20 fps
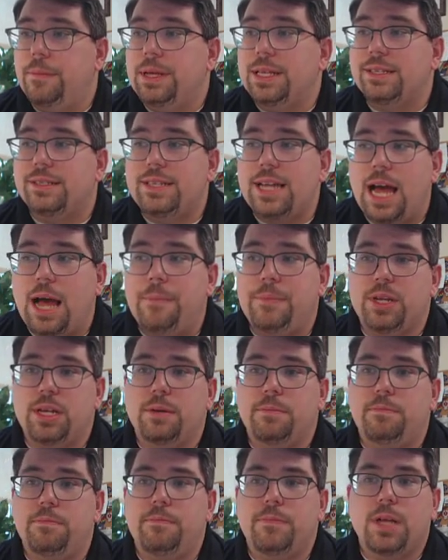
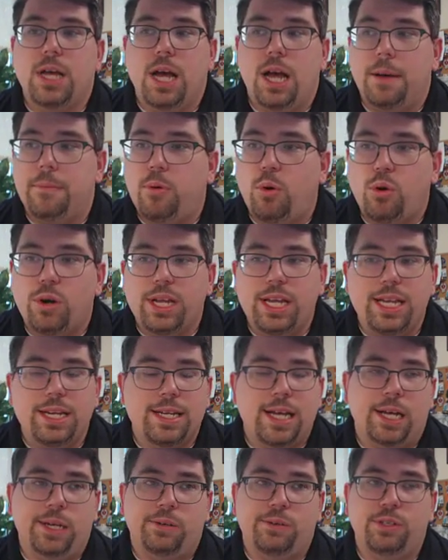insomnia, poor heat
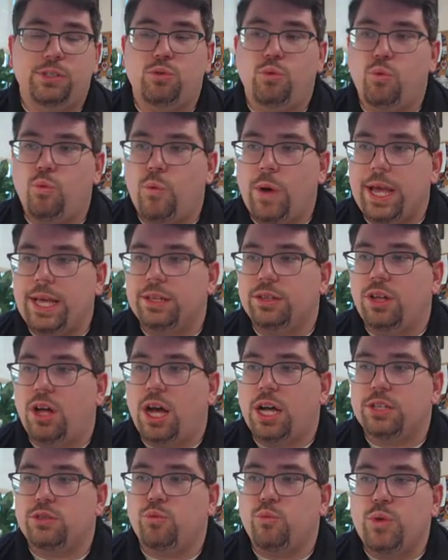tolerance, weight
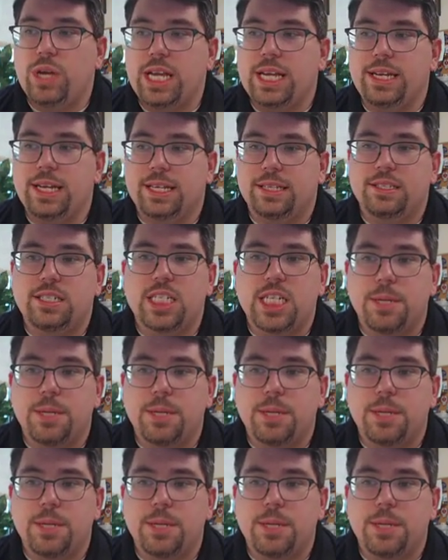loss, weakness,